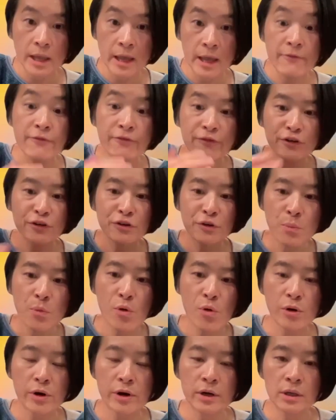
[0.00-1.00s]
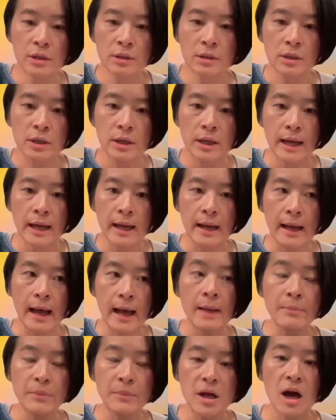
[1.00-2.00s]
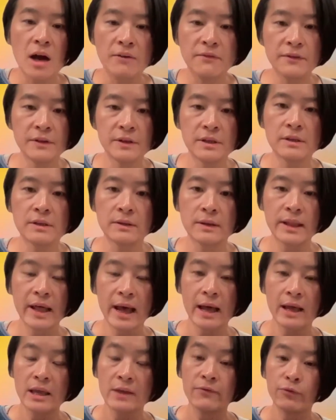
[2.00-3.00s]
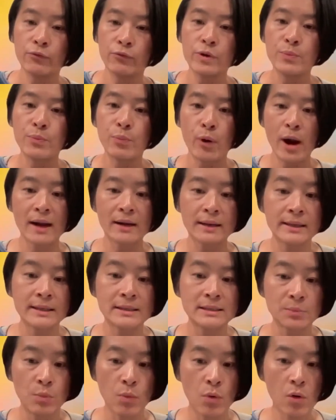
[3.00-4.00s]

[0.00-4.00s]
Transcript: And furthermore, I'm confident that if we practice